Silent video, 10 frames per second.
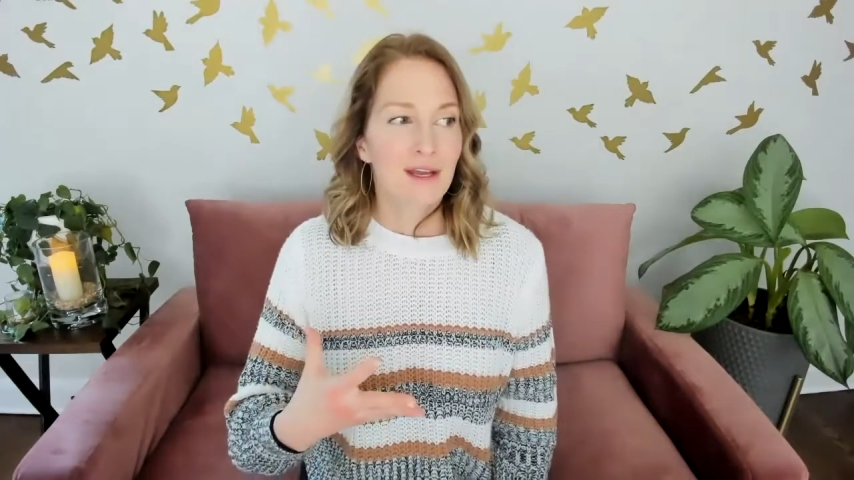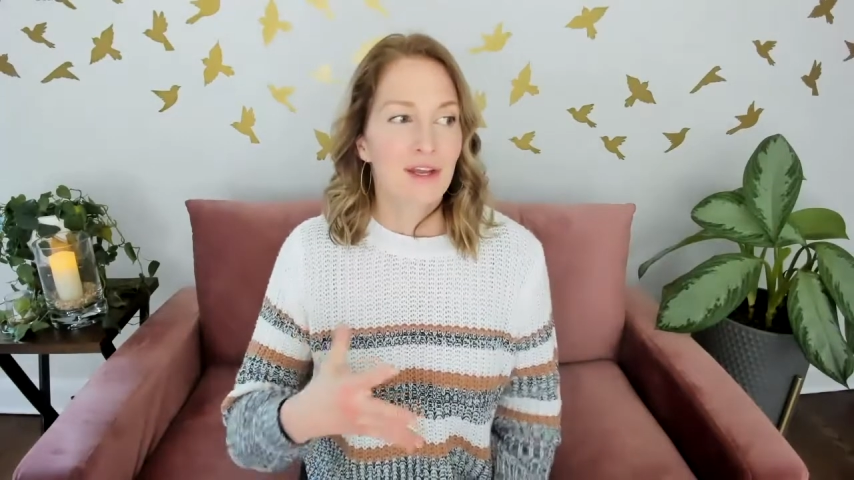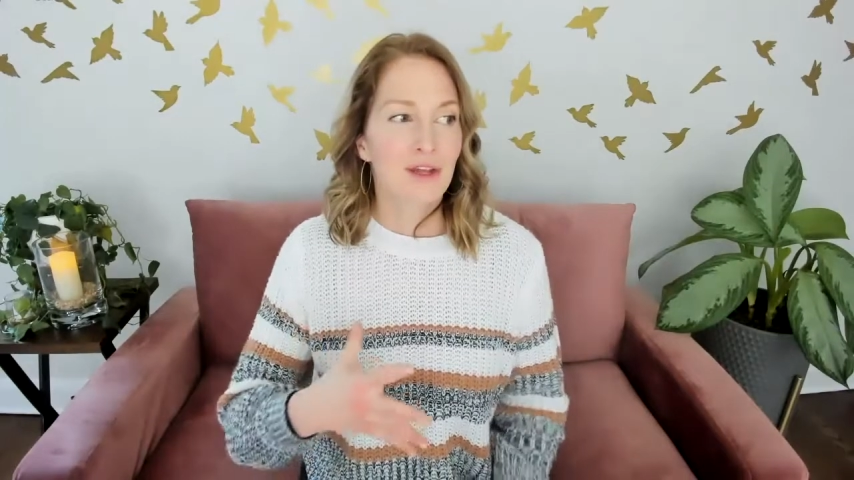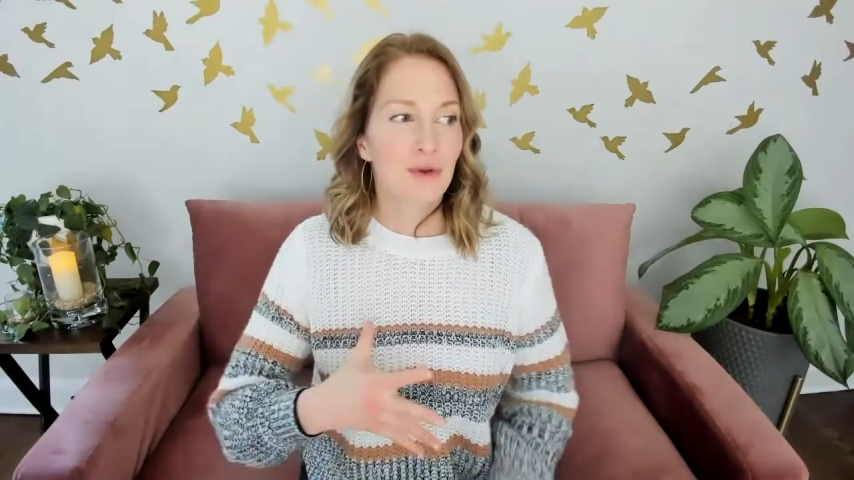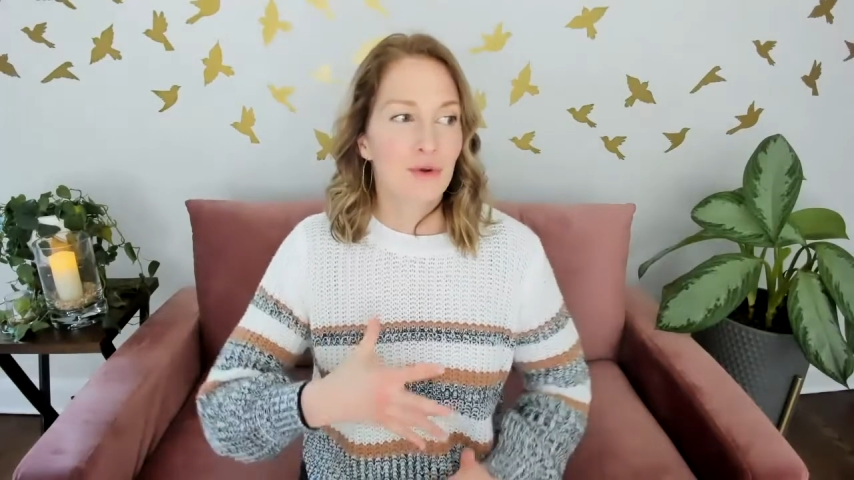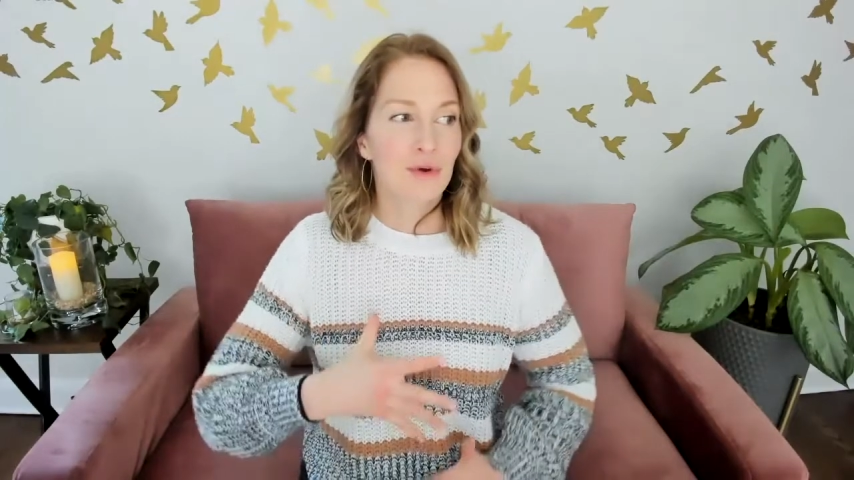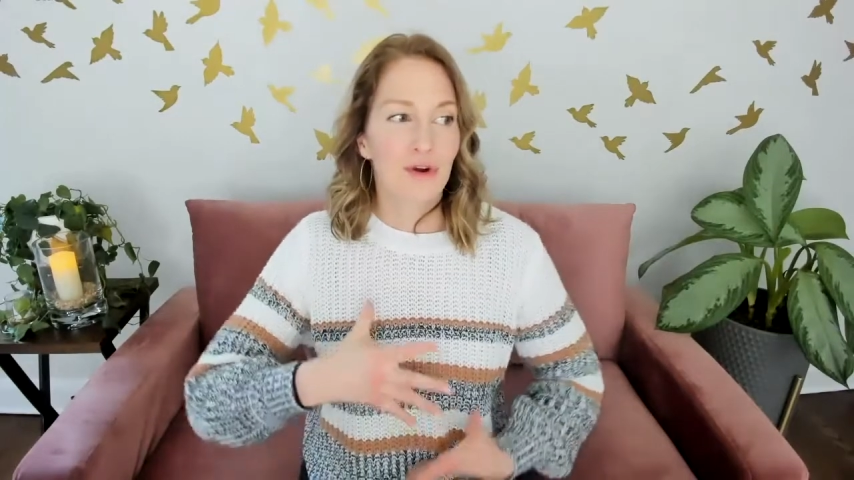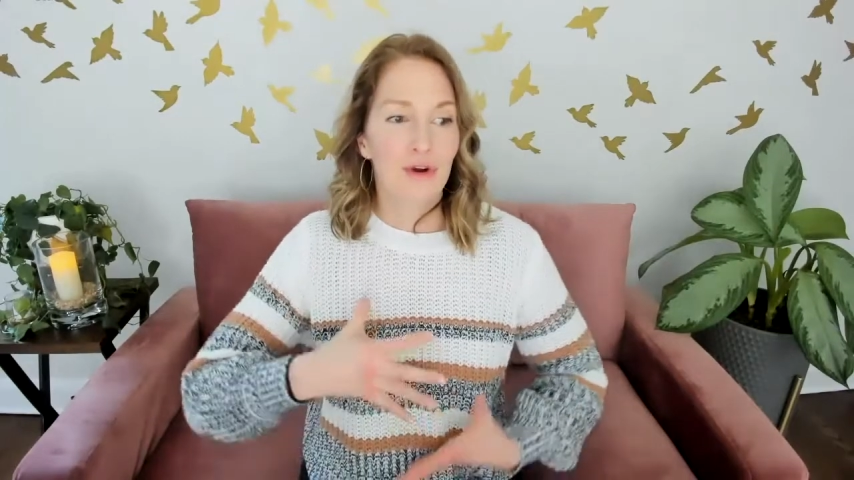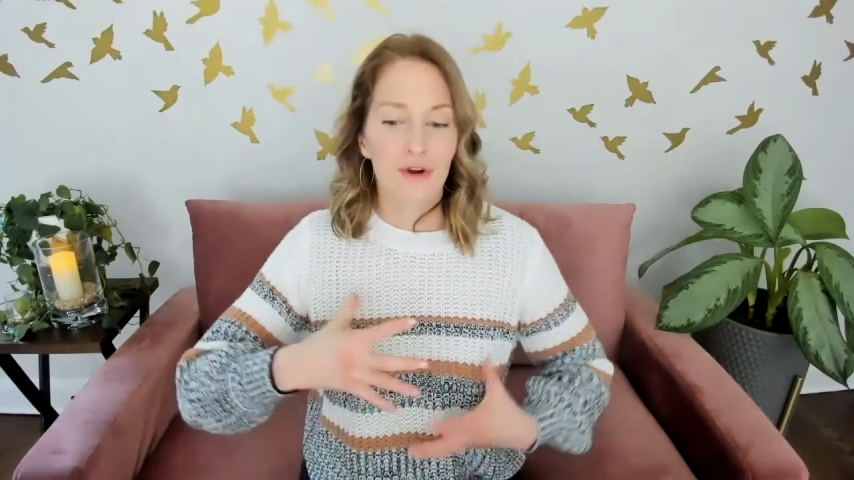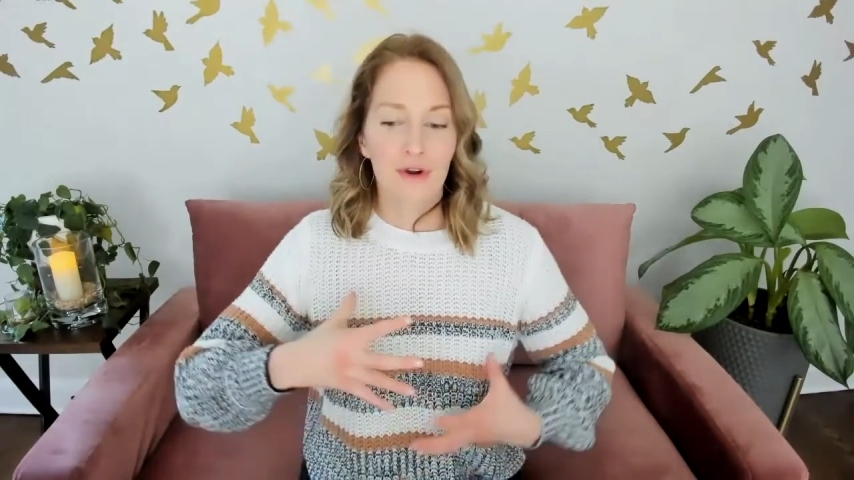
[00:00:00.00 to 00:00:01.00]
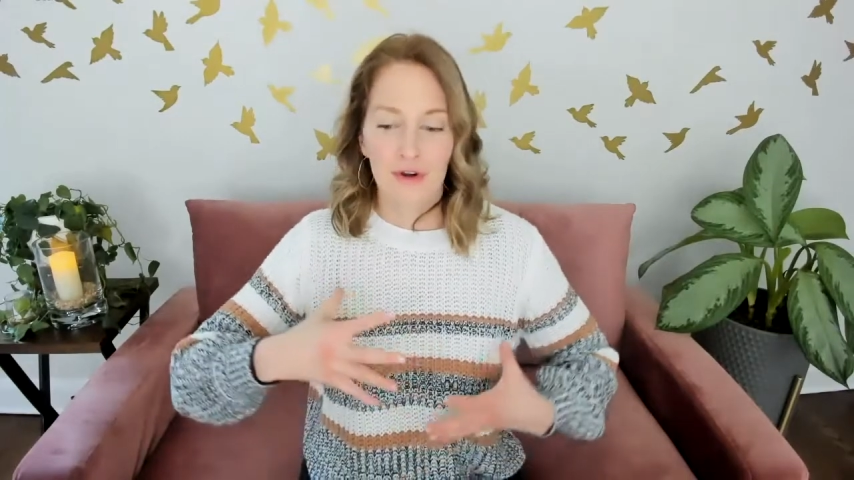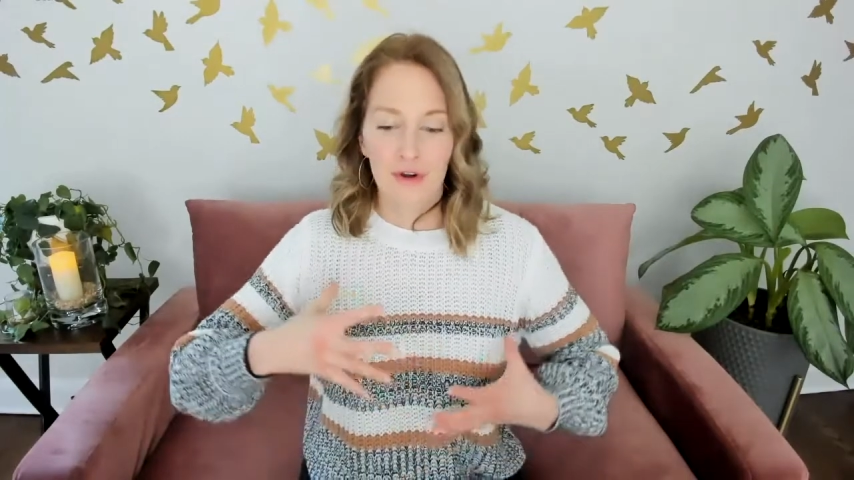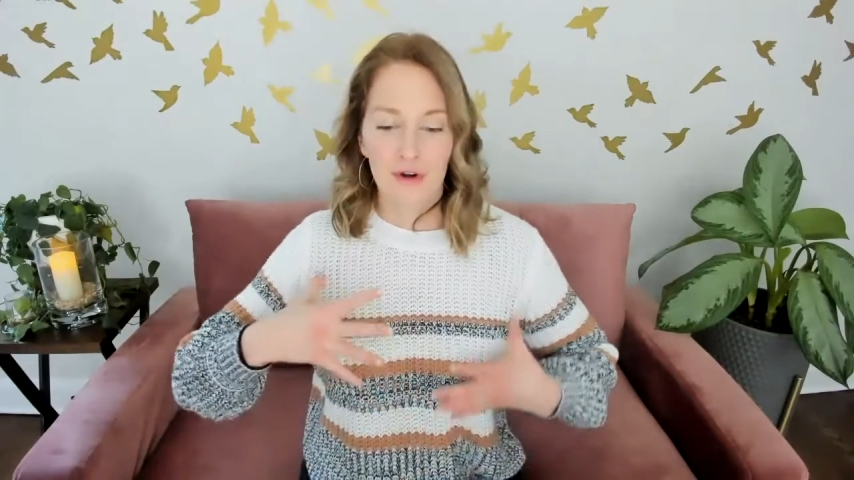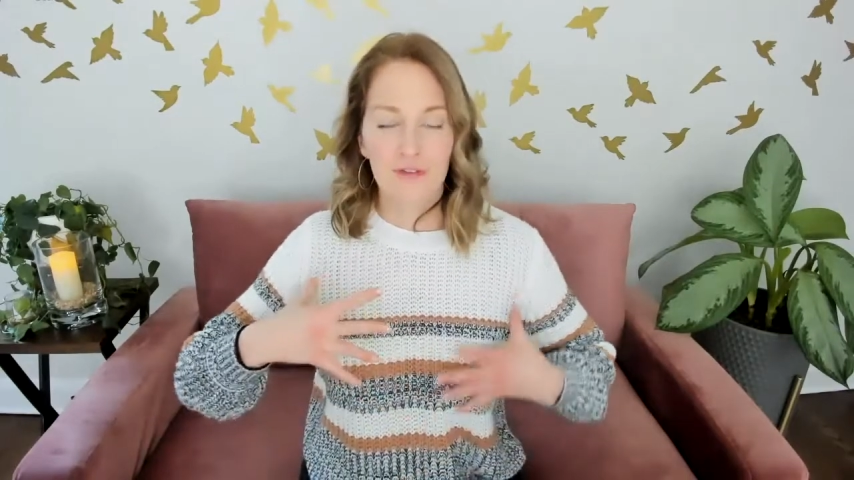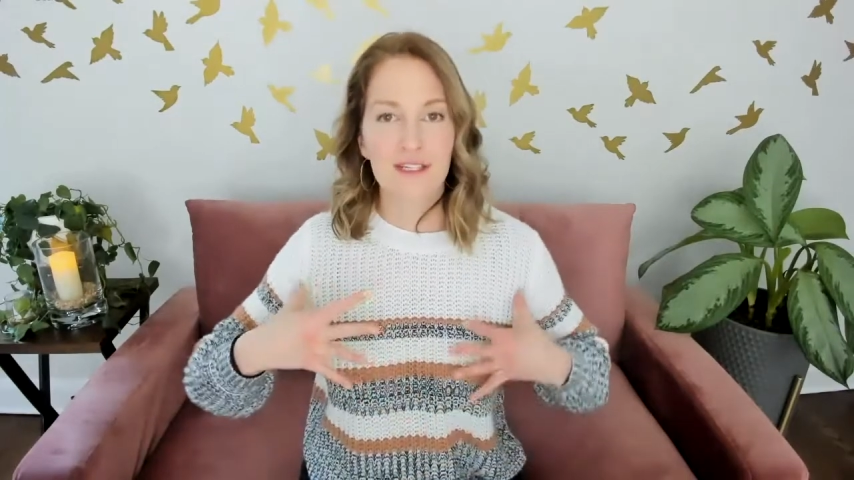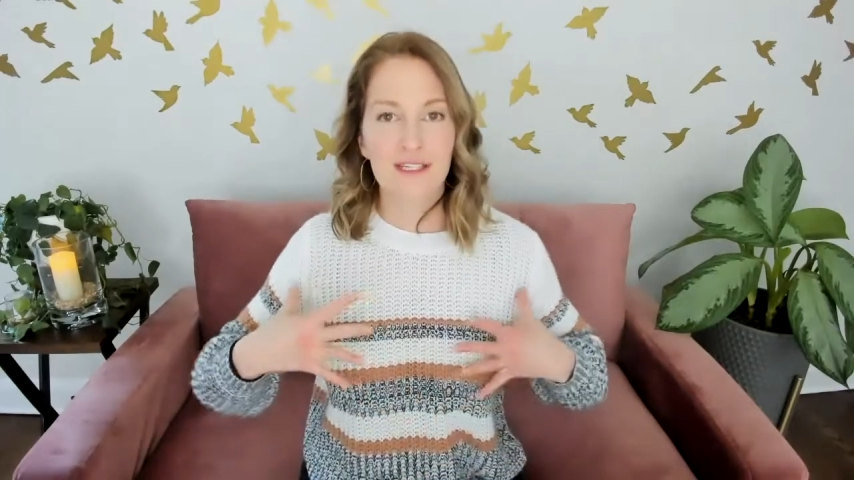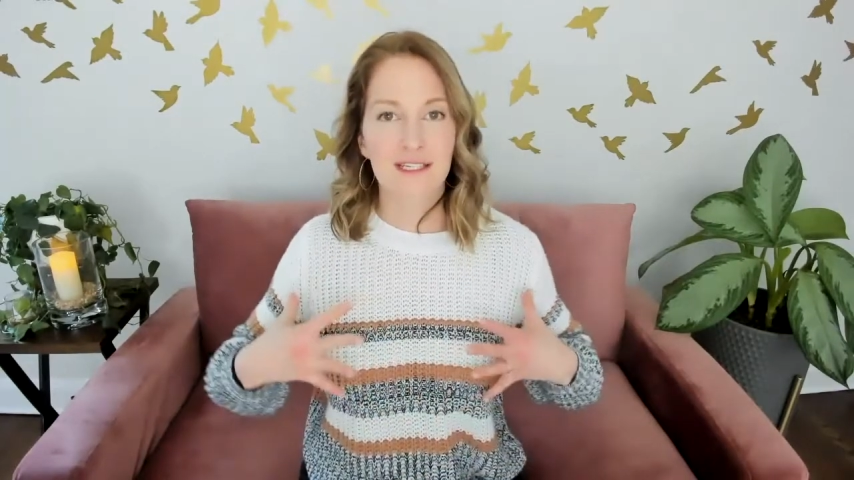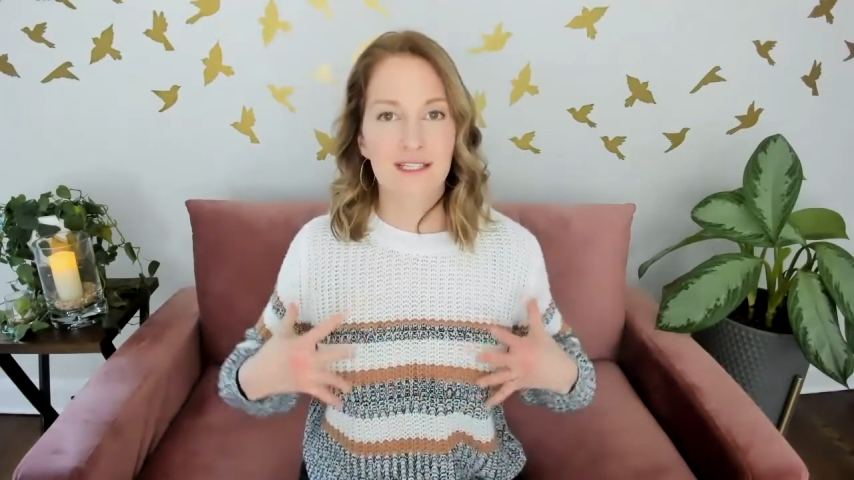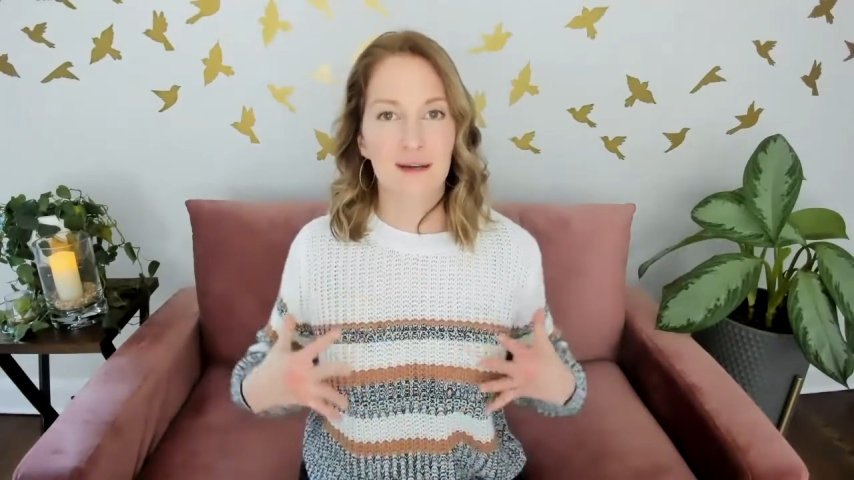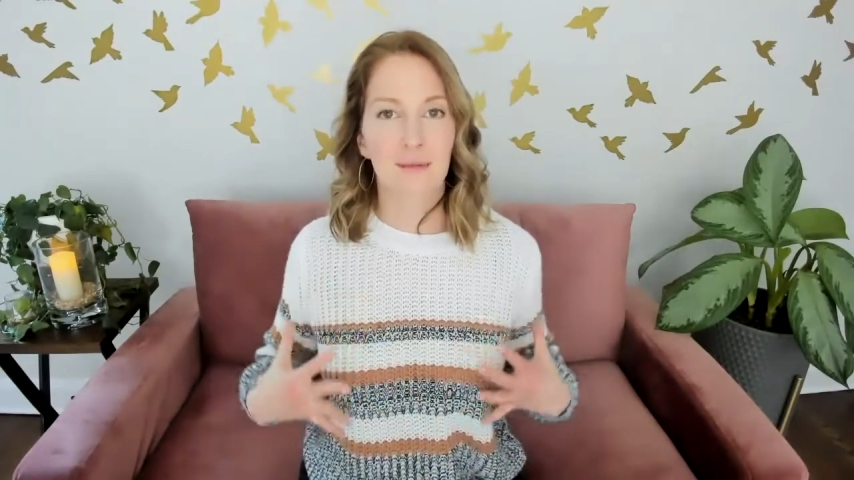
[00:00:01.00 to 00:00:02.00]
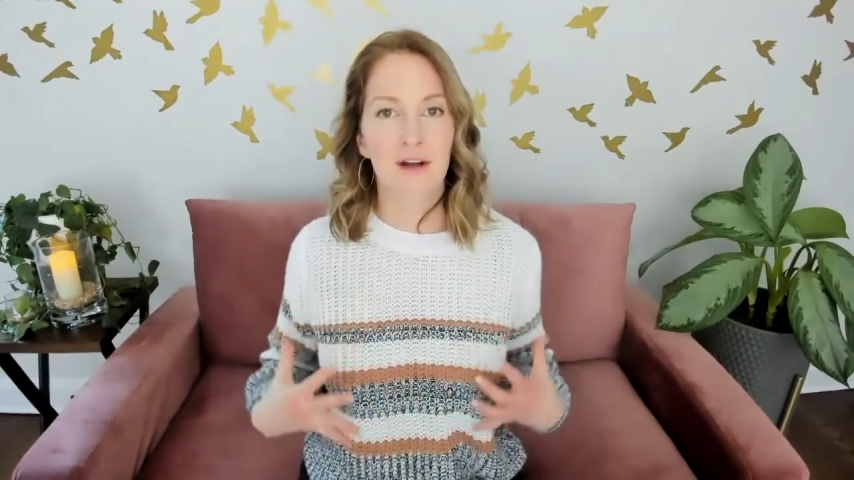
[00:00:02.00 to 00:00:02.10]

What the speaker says: your nervous system